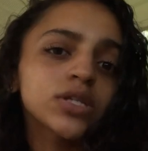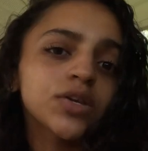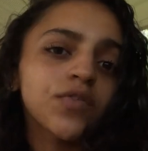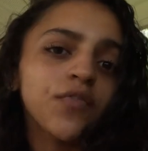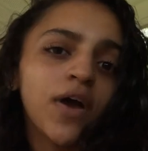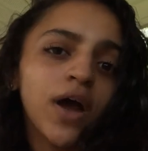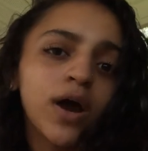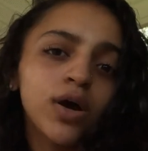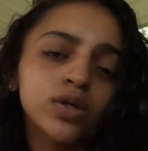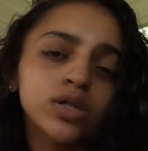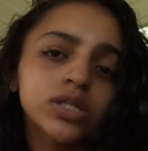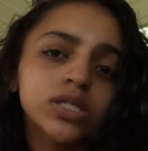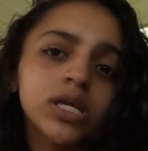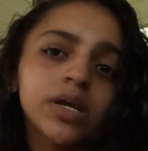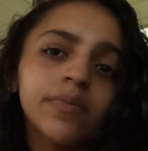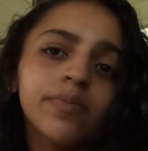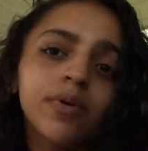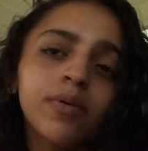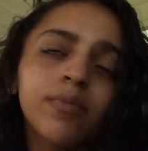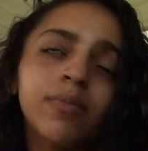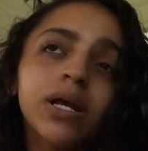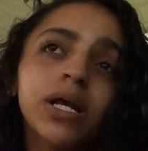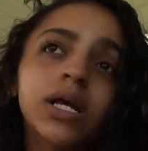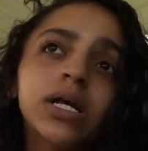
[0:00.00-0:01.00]
of
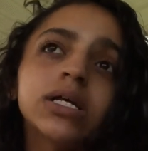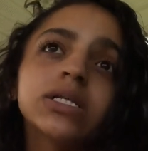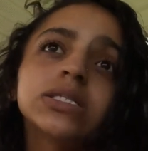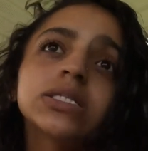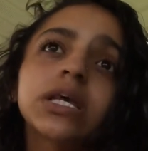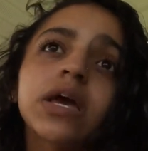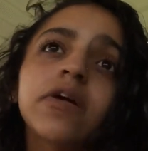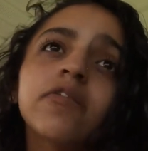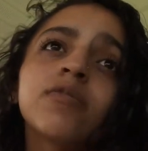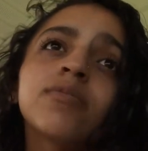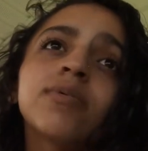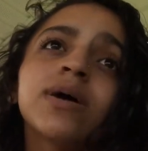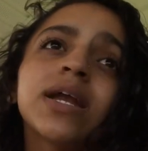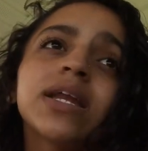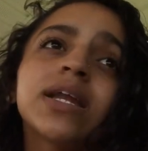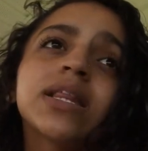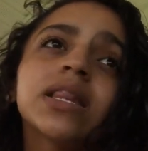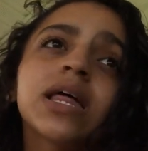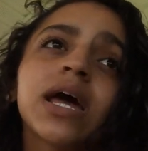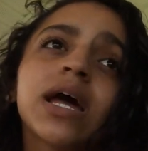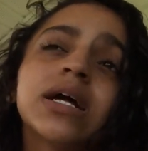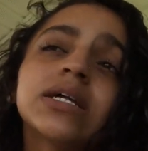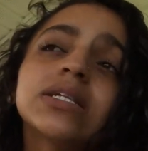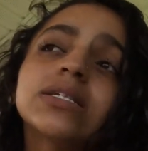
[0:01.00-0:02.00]
housekeeping, because everybody
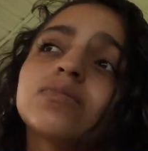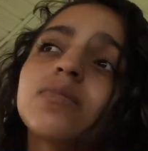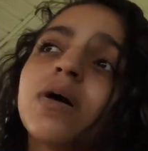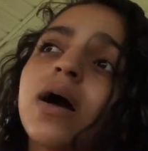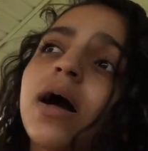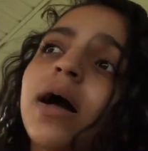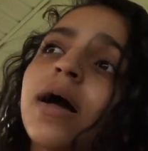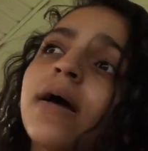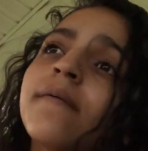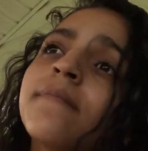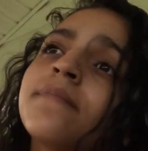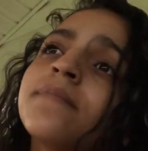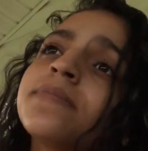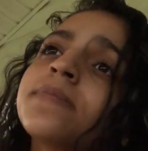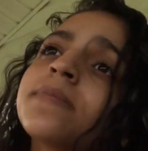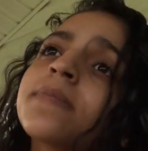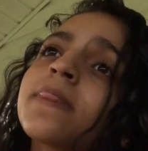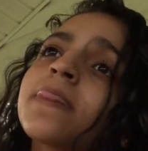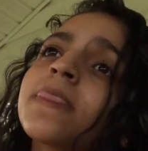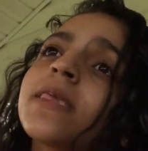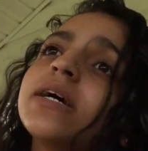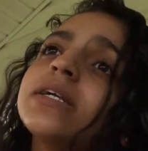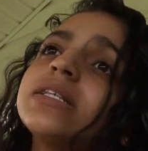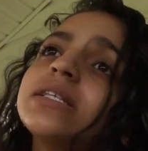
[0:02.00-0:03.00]
liked my
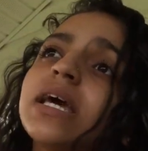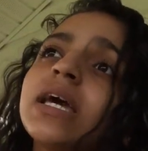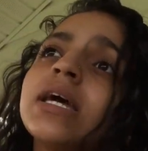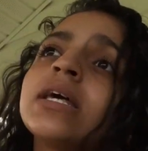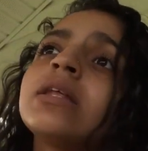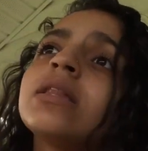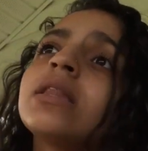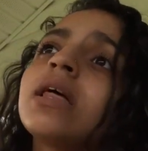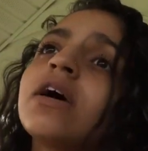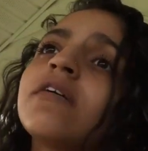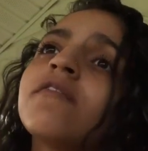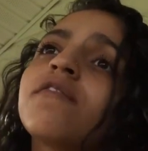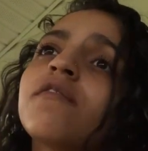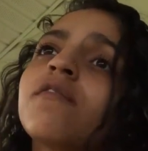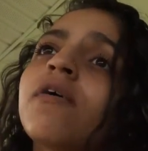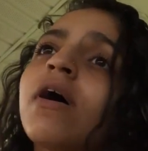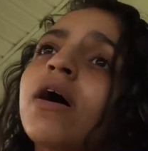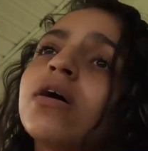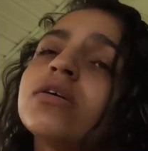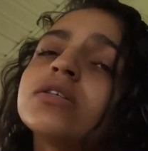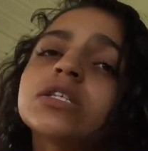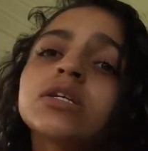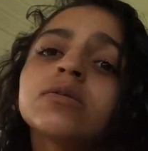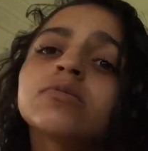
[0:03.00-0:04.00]
day in the life of
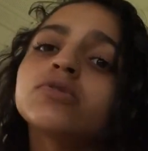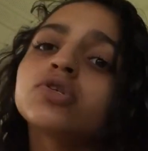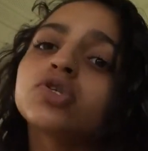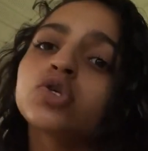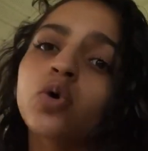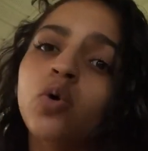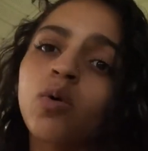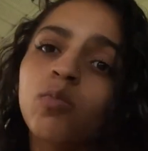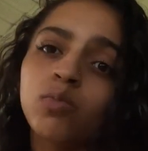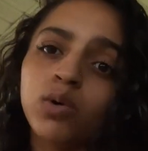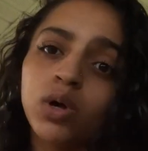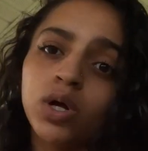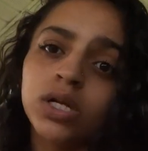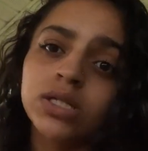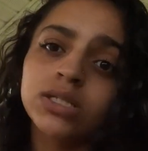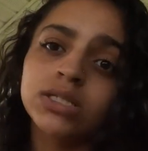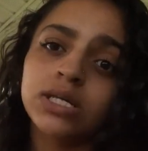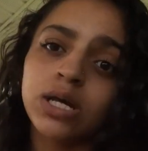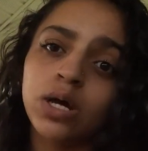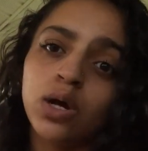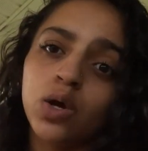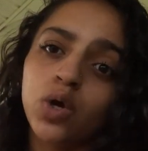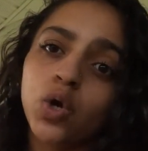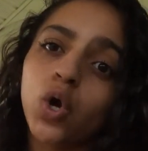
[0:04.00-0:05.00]
housekeeper, so I'm gonna
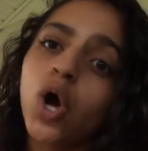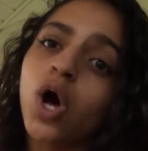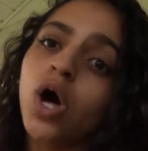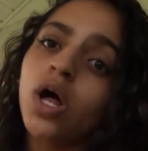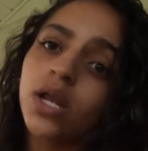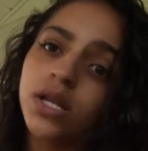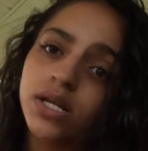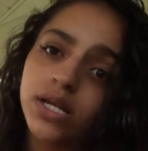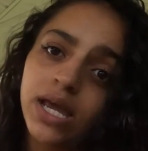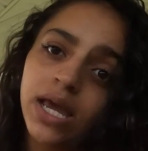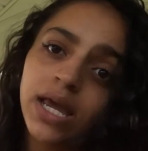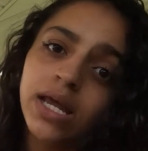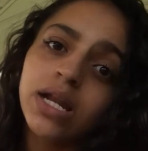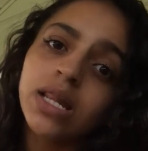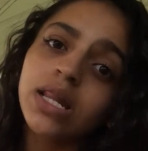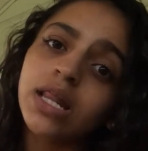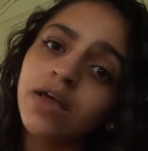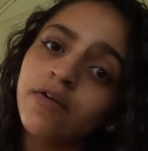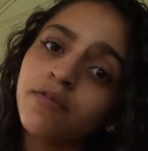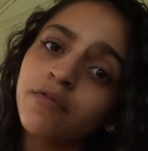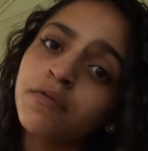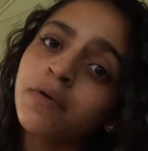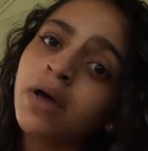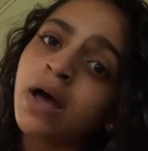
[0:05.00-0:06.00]
tell y'all a day in the
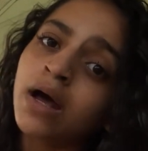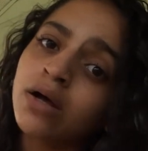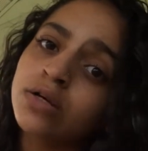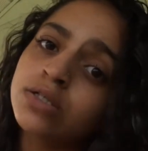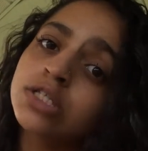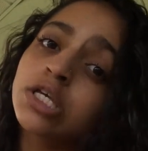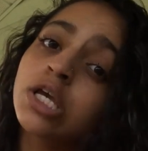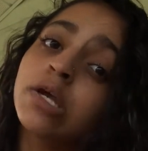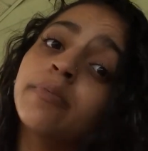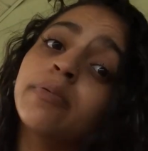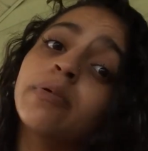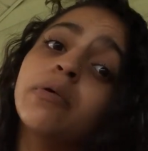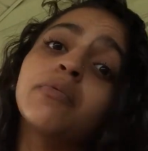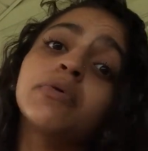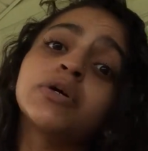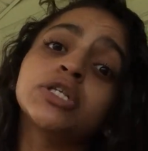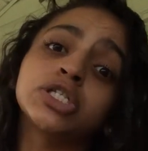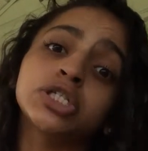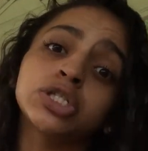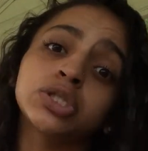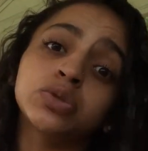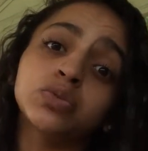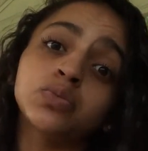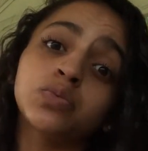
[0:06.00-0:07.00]
life of housekeeper,
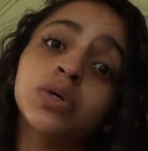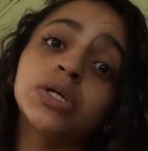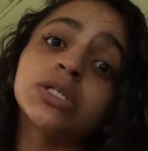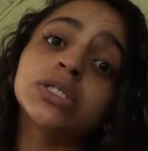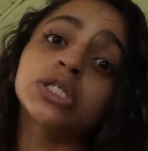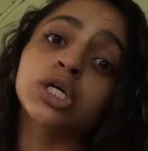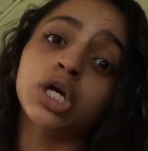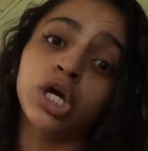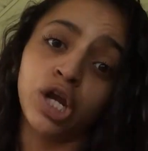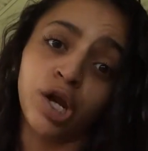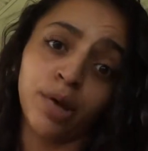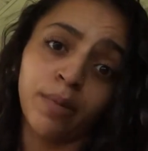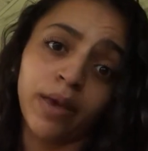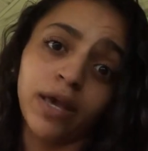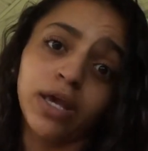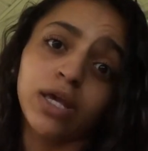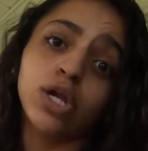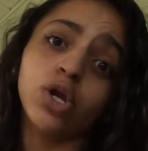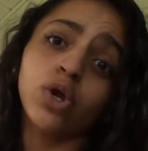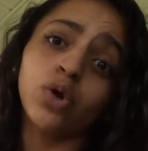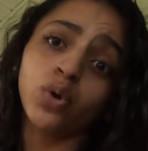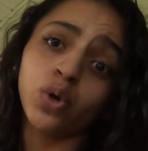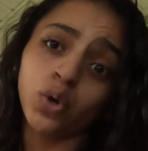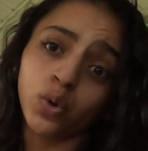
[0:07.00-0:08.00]
which is what's gonna
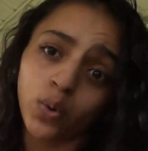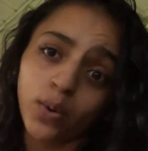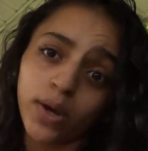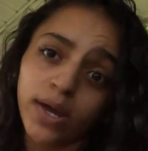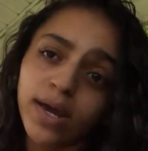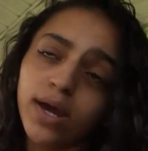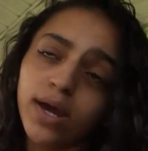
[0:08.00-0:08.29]
make you quit.